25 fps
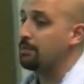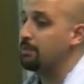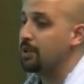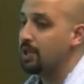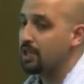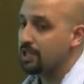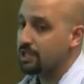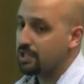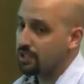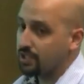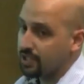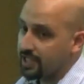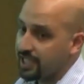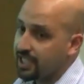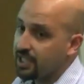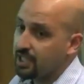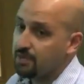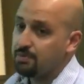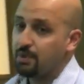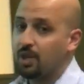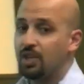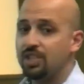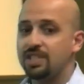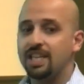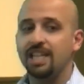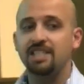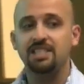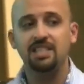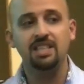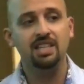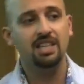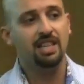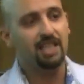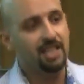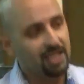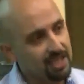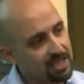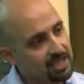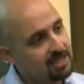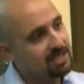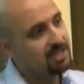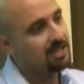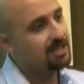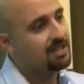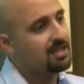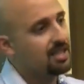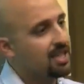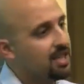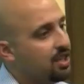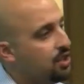personal skills, because that's an easy
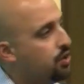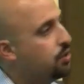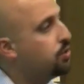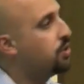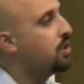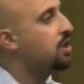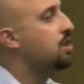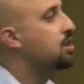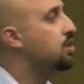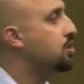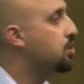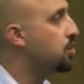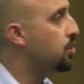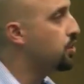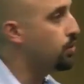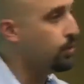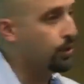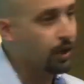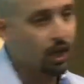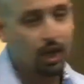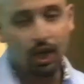thing you can do.